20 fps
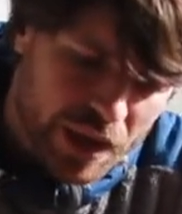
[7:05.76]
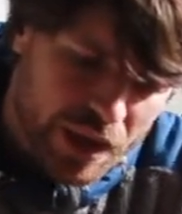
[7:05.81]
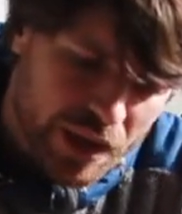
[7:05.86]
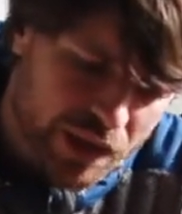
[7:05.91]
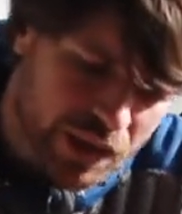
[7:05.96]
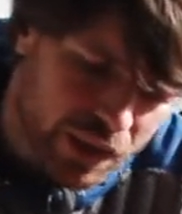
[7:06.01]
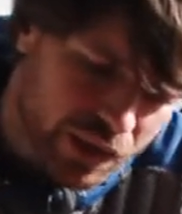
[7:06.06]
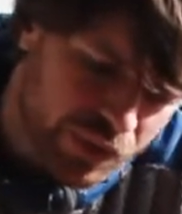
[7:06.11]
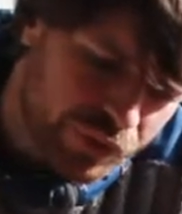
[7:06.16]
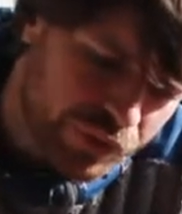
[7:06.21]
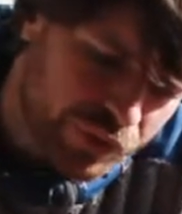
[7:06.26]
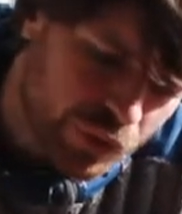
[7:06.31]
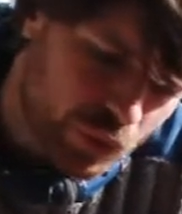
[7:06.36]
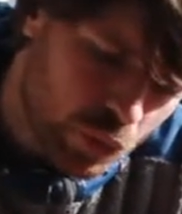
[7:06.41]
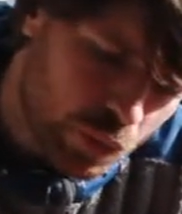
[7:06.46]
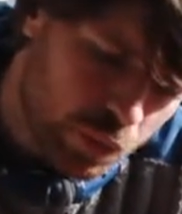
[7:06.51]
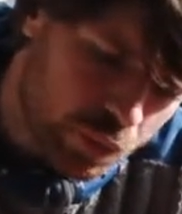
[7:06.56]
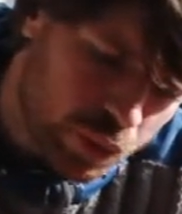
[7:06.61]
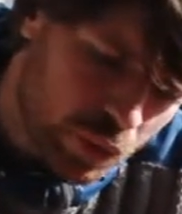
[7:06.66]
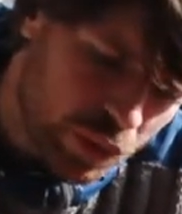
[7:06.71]
and if
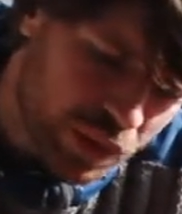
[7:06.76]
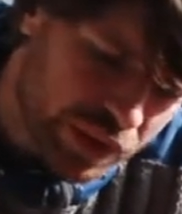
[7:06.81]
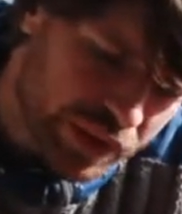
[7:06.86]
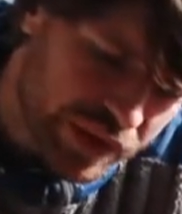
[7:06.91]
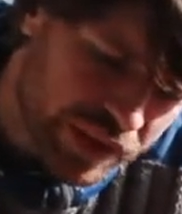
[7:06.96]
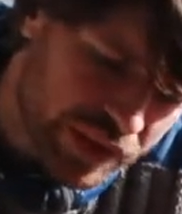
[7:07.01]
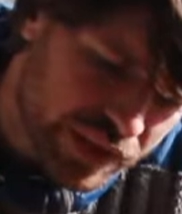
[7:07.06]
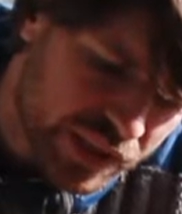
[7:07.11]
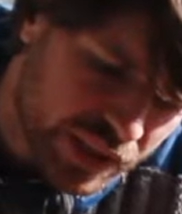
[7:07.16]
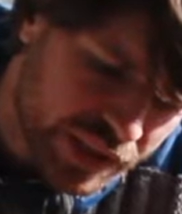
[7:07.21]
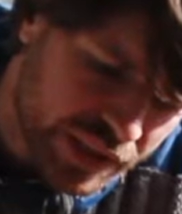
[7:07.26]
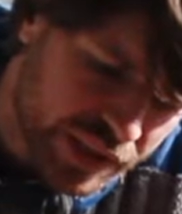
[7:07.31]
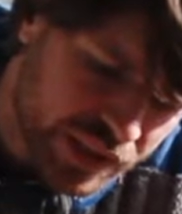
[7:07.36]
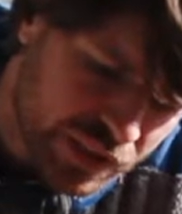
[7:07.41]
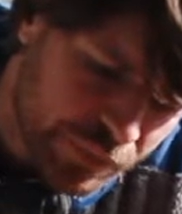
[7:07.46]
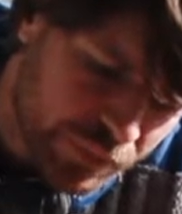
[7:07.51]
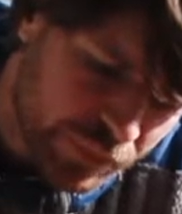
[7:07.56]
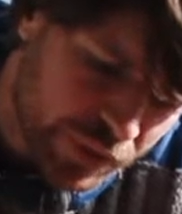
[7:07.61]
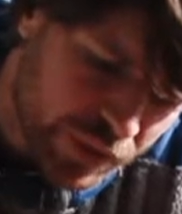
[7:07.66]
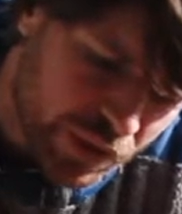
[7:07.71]
you pull this
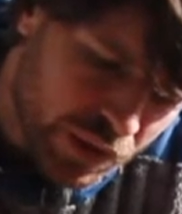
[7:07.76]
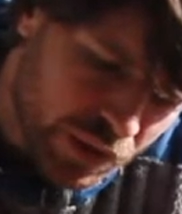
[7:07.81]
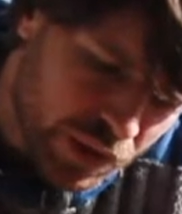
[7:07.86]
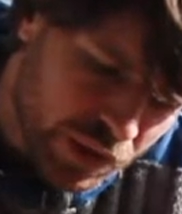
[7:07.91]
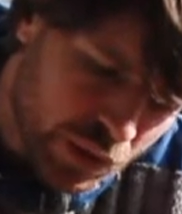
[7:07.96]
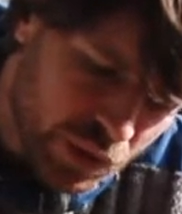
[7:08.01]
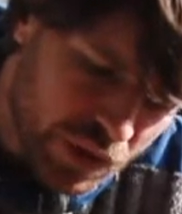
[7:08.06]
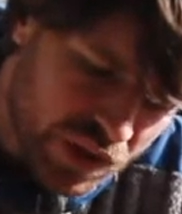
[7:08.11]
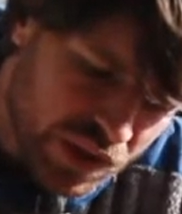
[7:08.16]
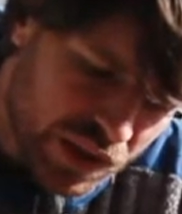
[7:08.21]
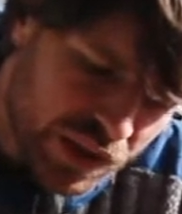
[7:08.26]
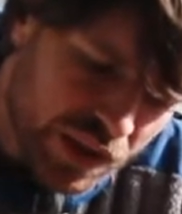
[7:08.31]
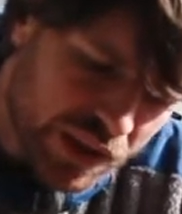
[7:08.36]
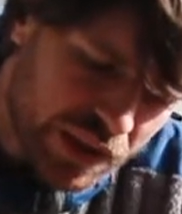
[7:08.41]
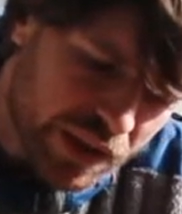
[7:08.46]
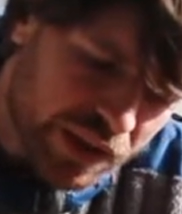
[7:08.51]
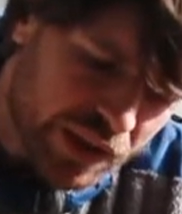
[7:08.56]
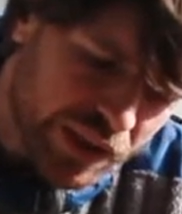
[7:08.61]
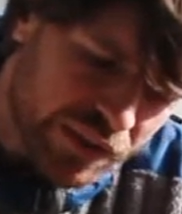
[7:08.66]
tight, you see another